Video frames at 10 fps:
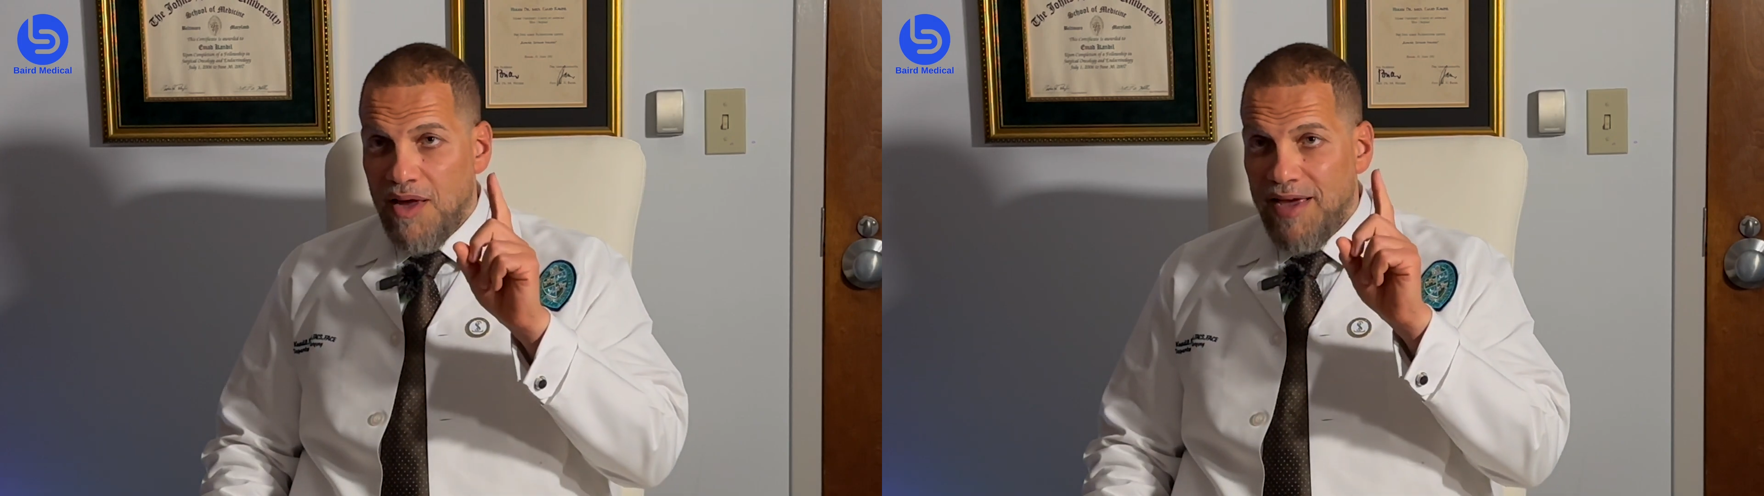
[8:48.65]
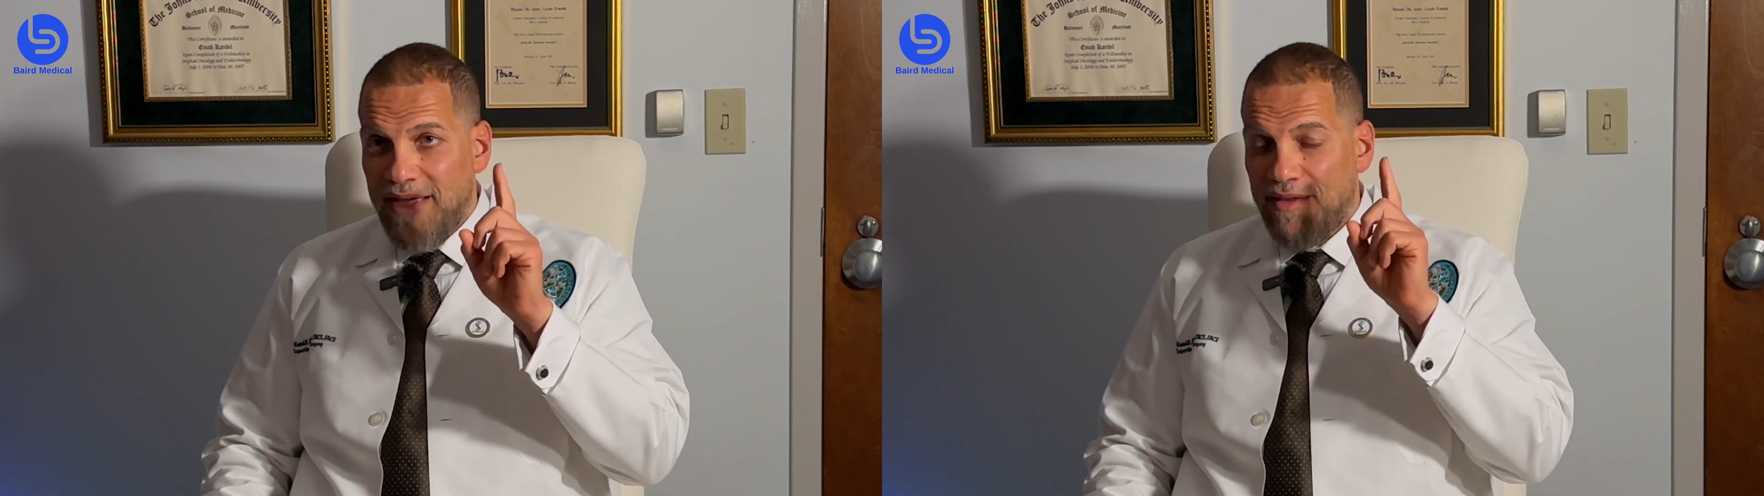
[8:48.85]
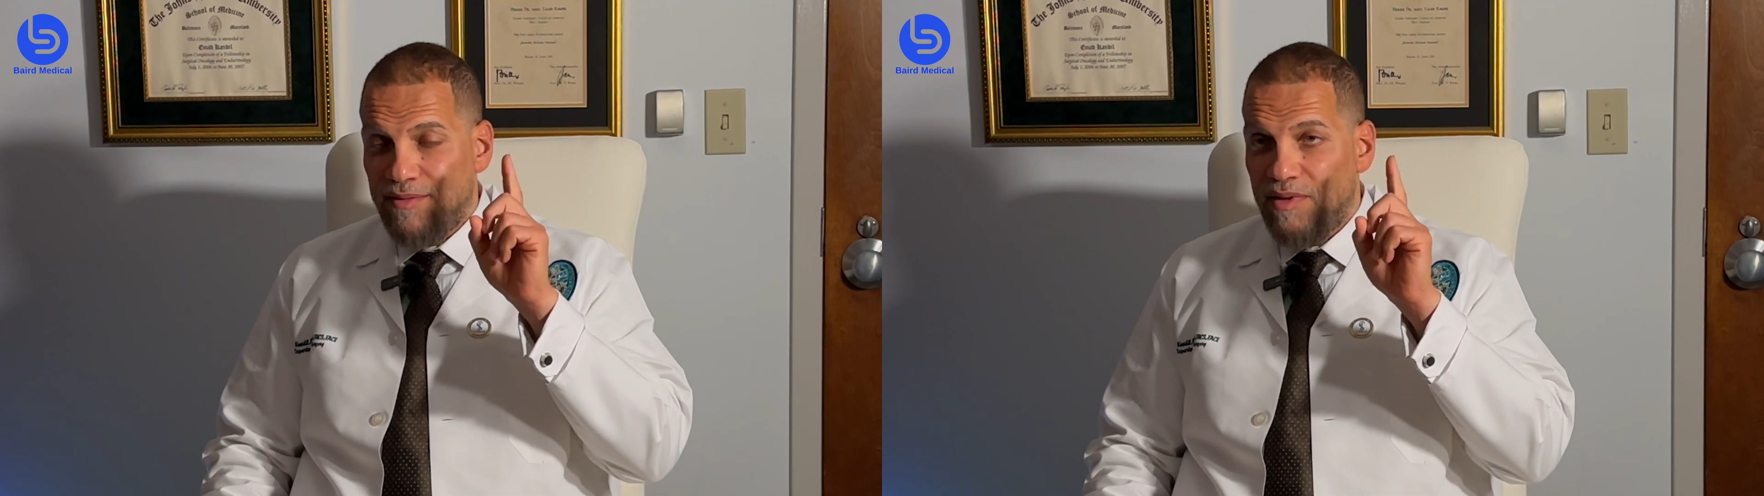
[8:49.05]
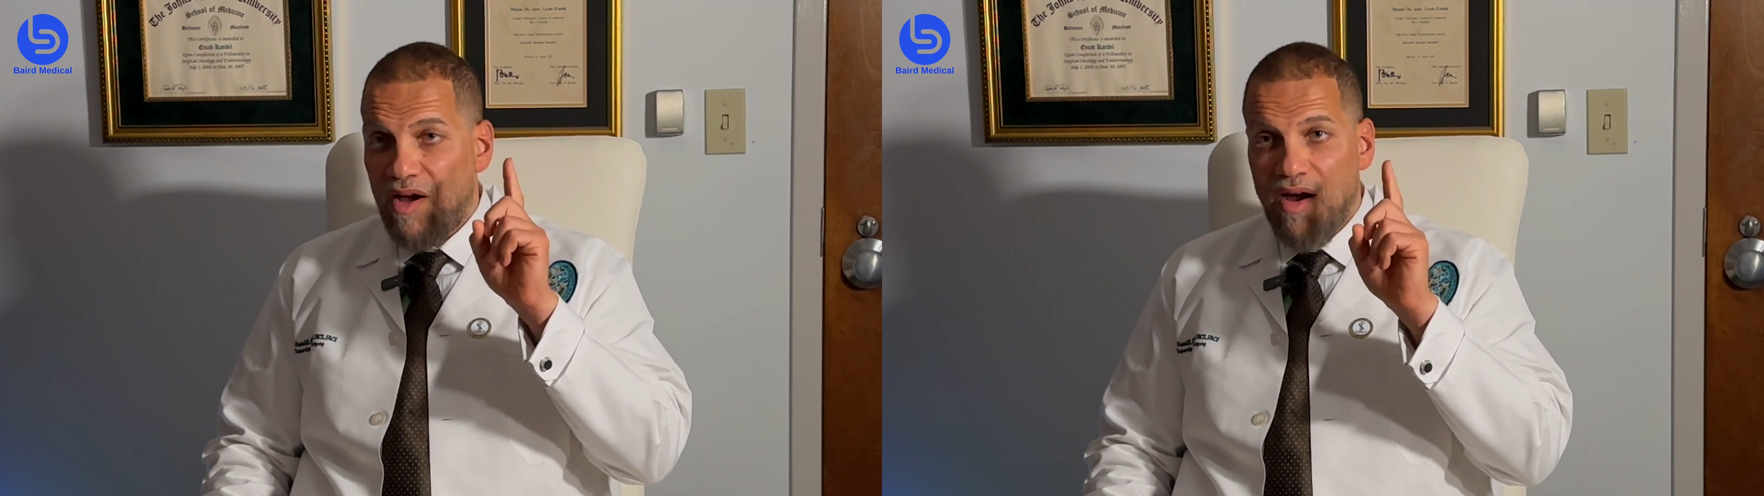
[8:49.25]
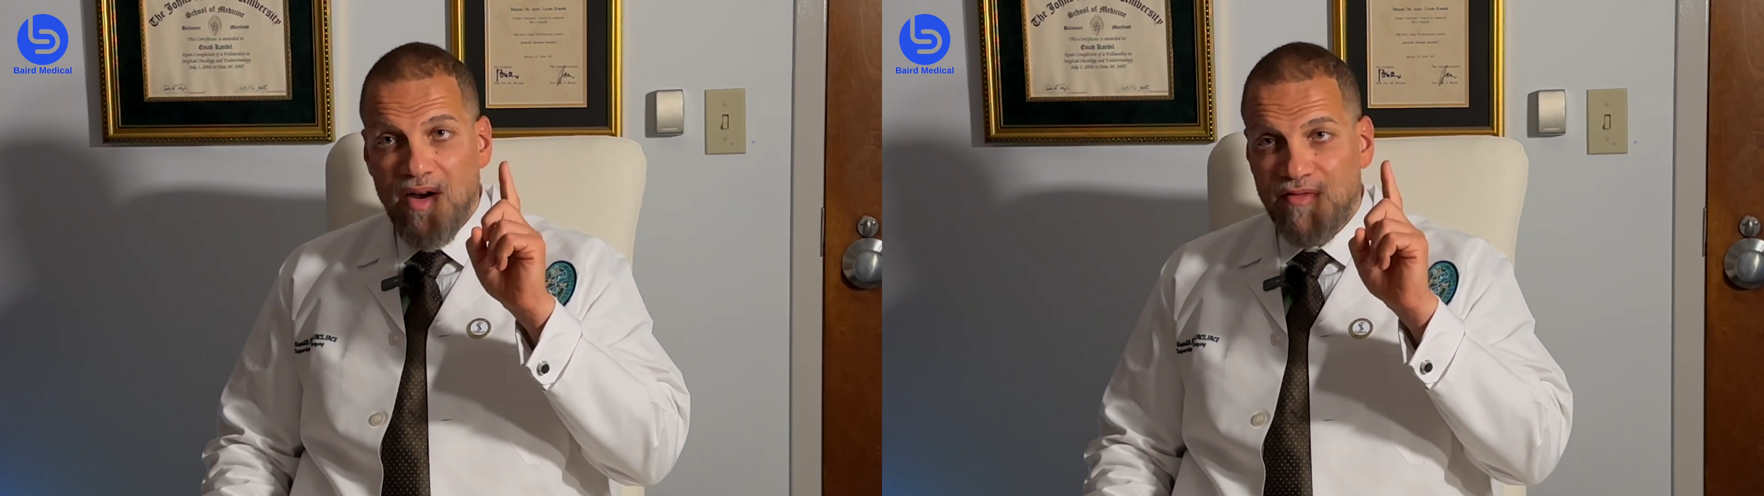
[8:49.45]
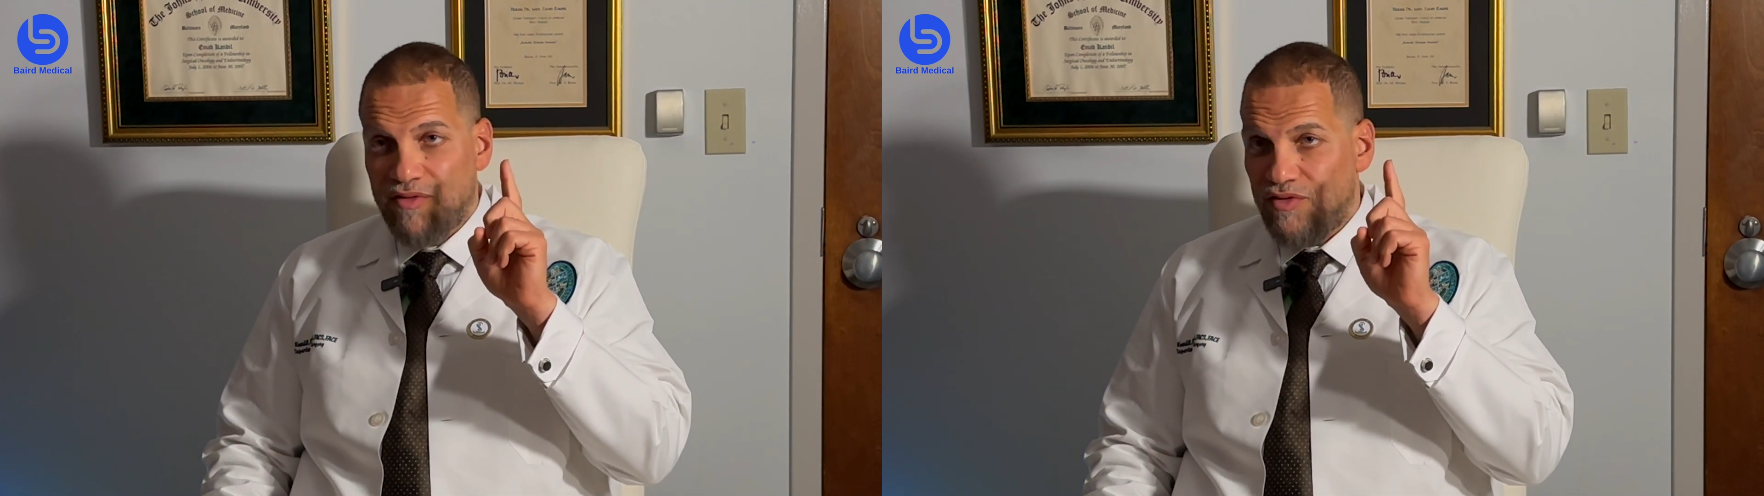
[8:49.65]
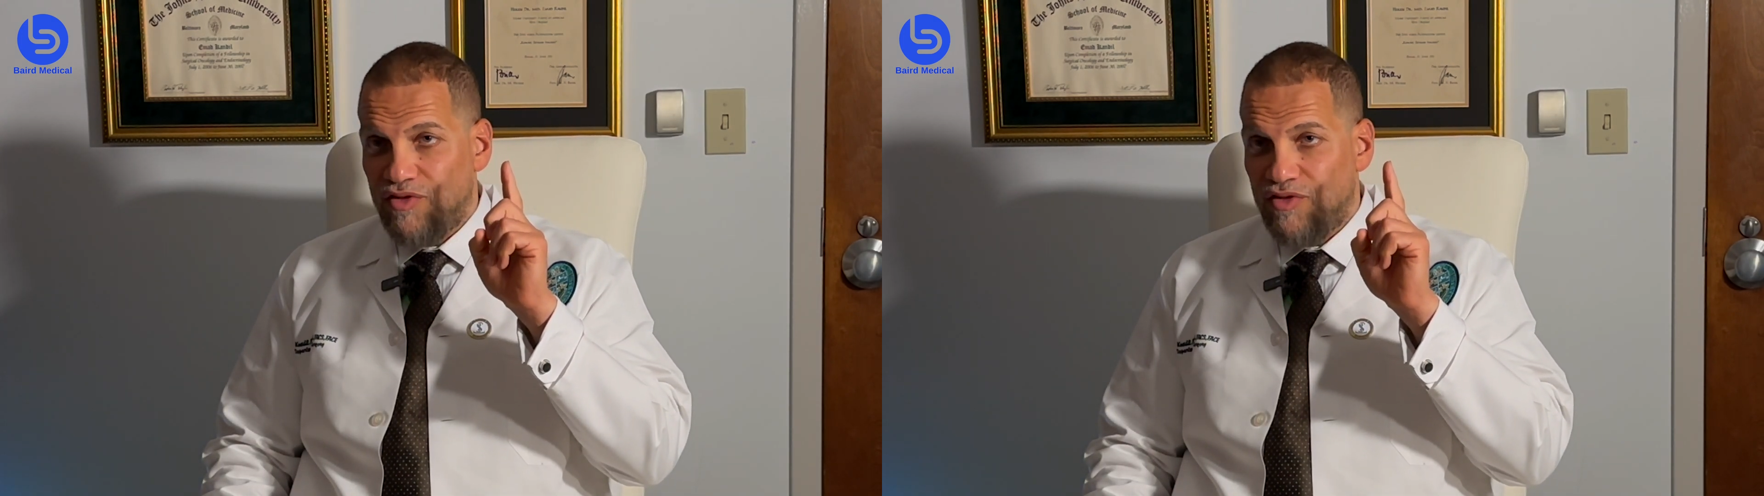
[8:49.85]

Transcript: and after